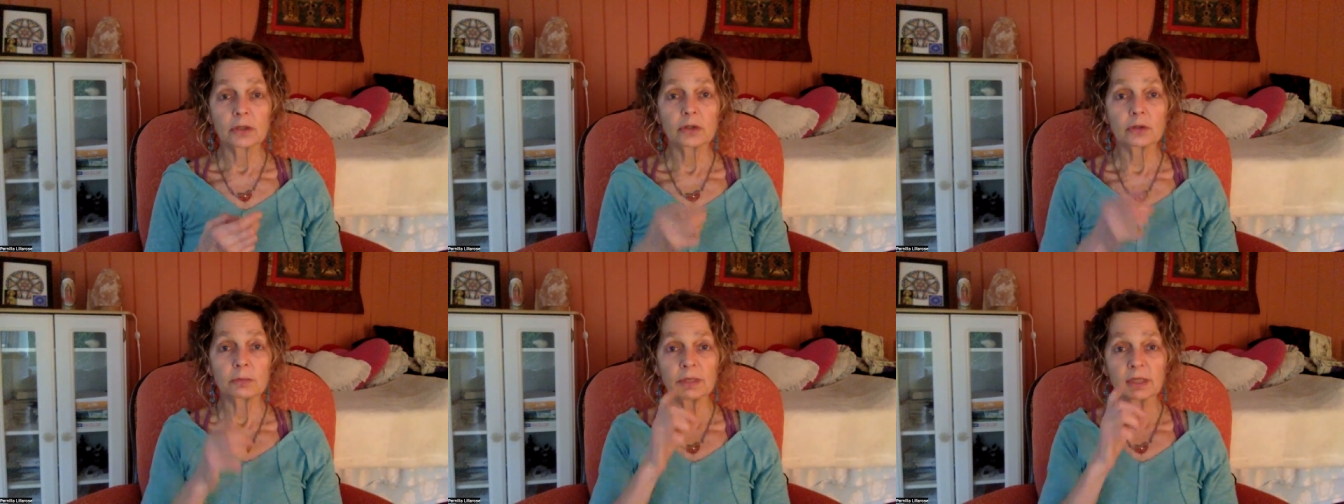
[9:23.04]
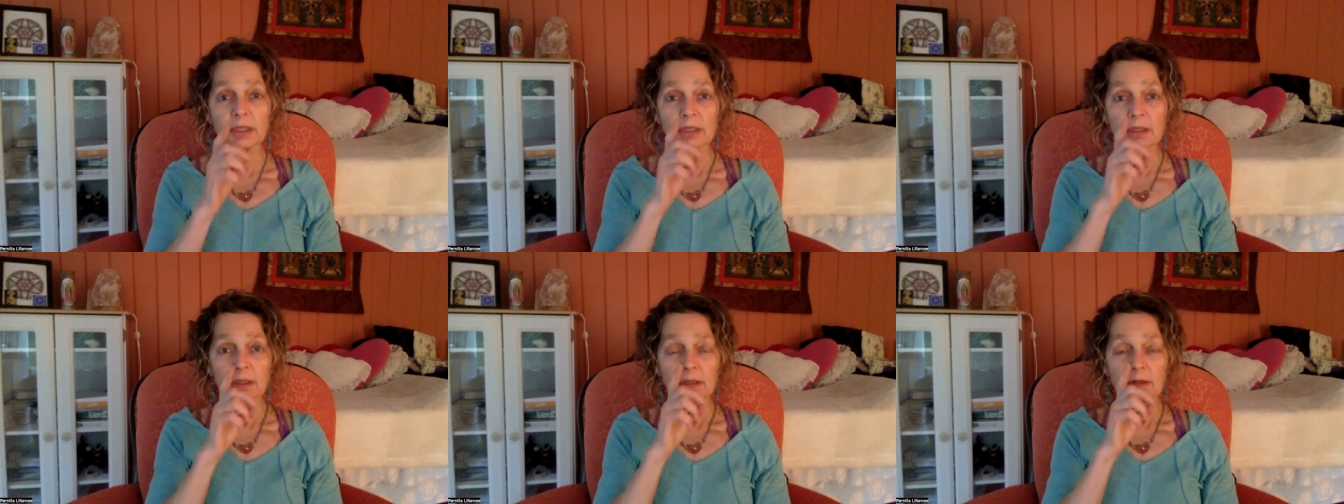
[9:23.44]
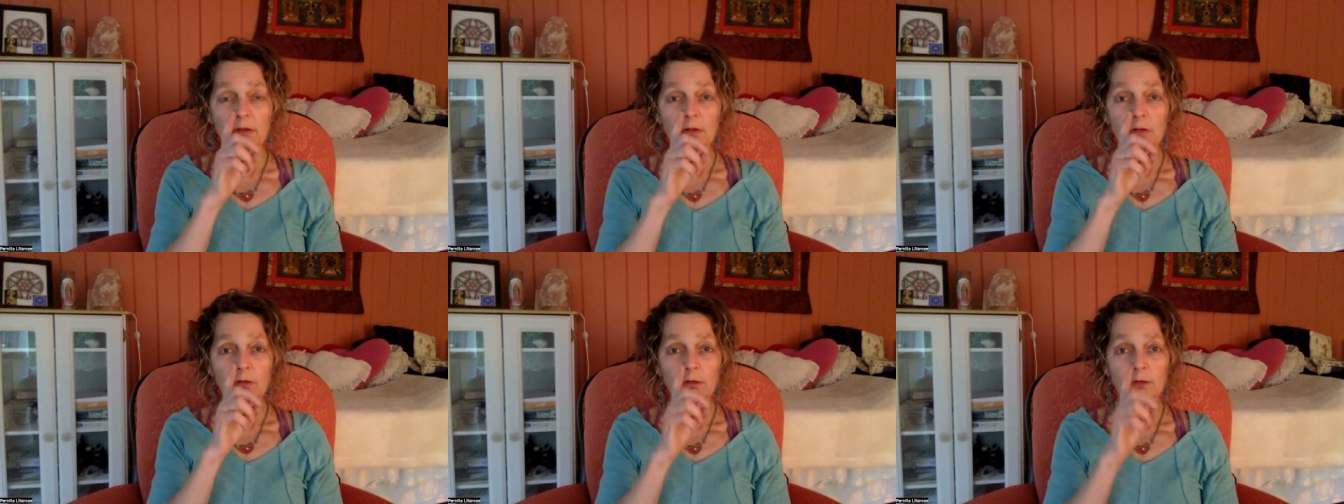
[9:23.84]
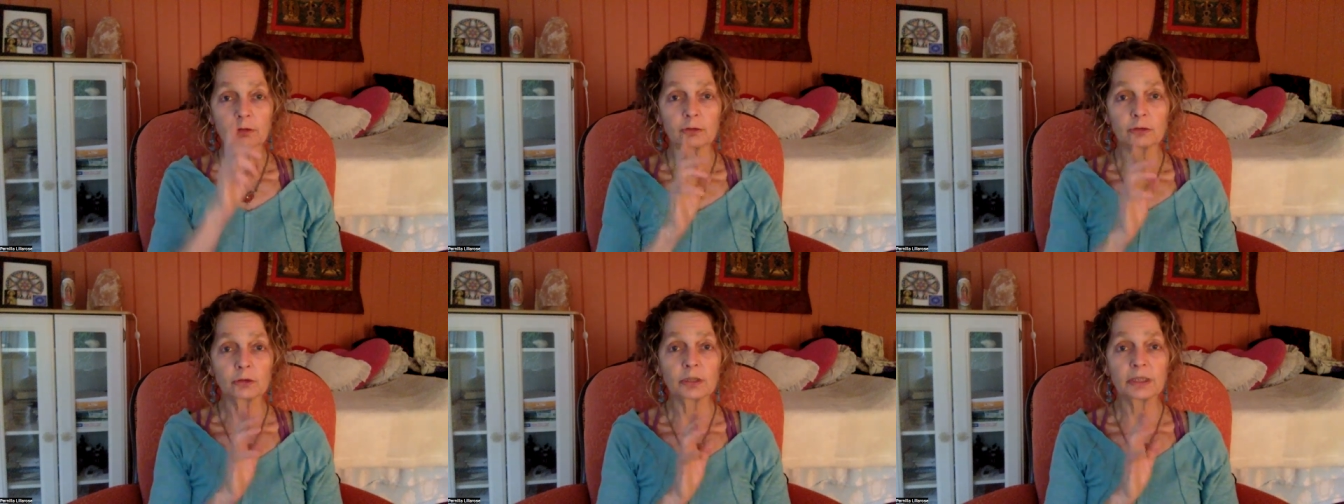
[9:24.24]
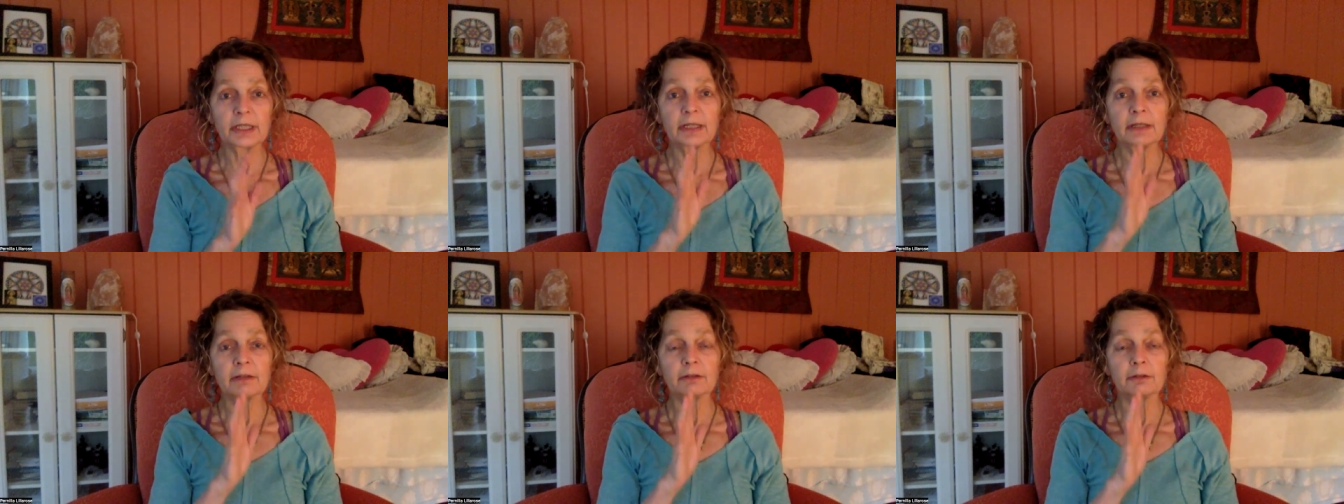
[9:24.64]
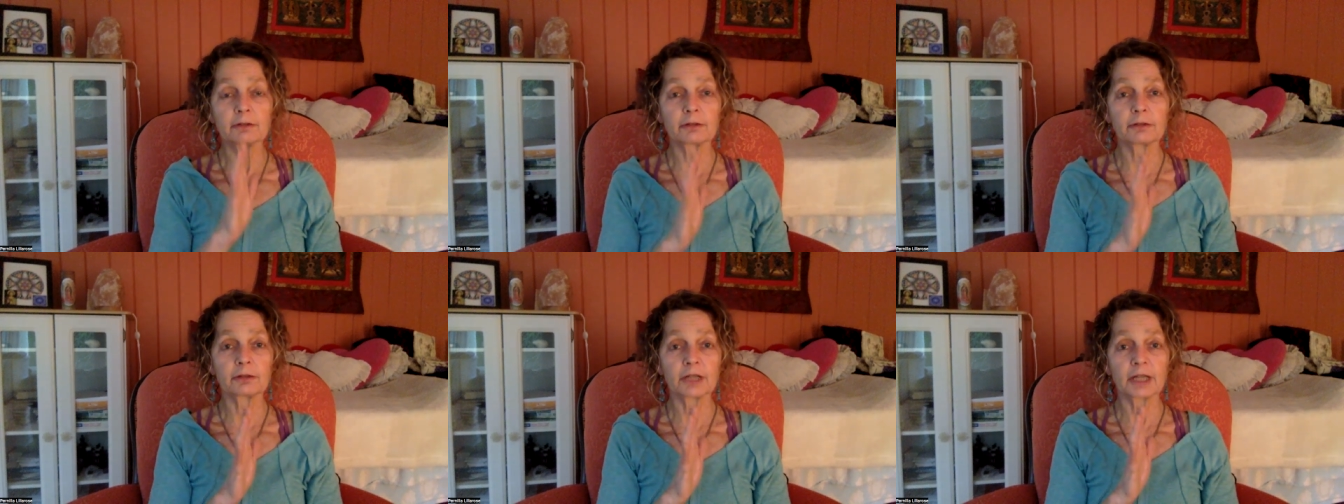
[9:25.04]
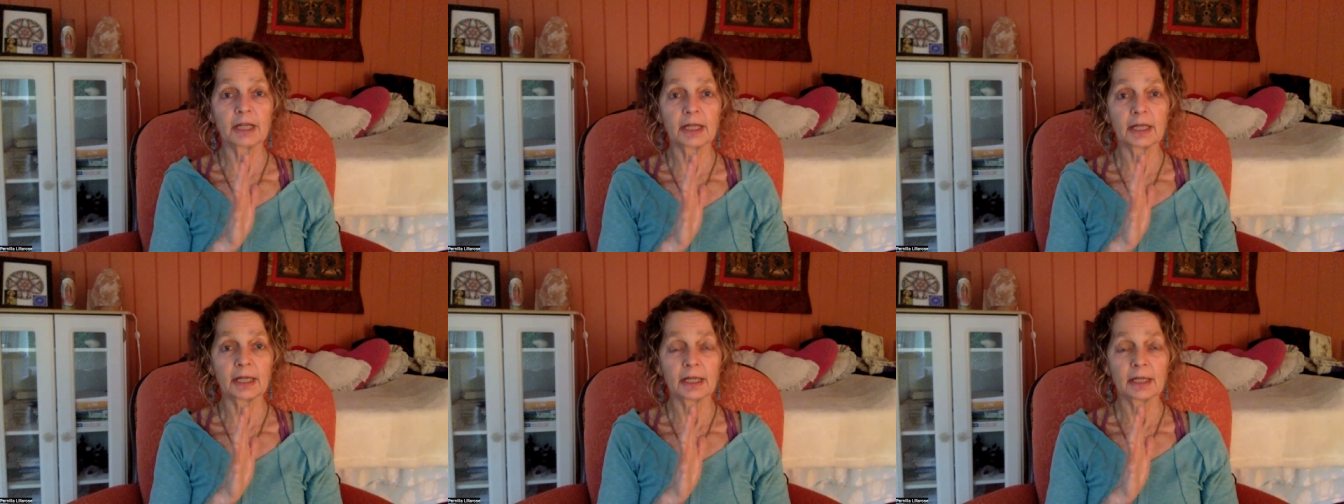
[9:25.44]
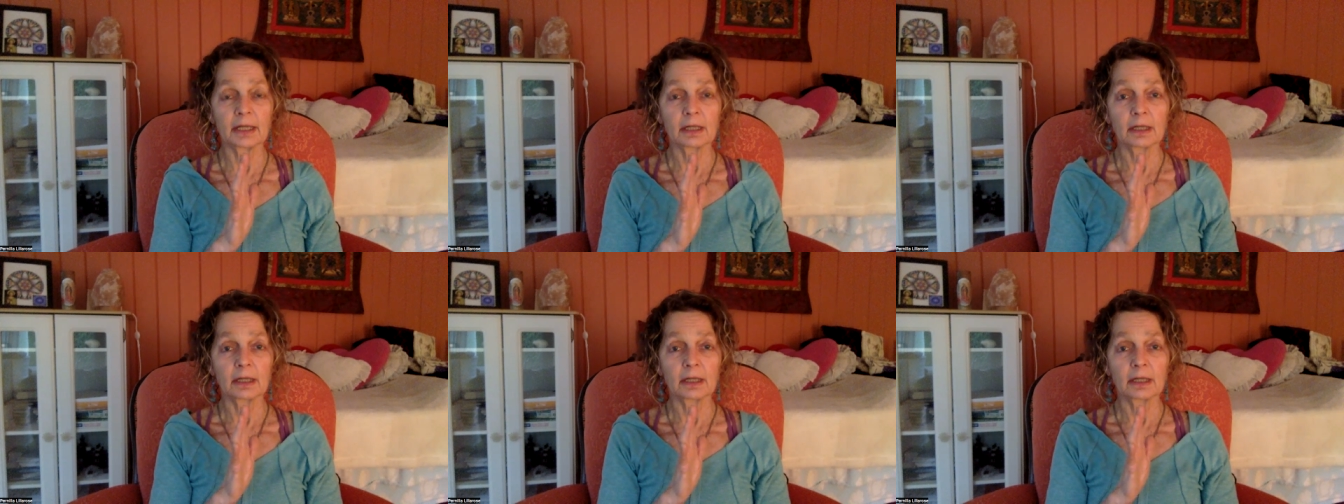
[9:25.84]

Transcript: to be fully free,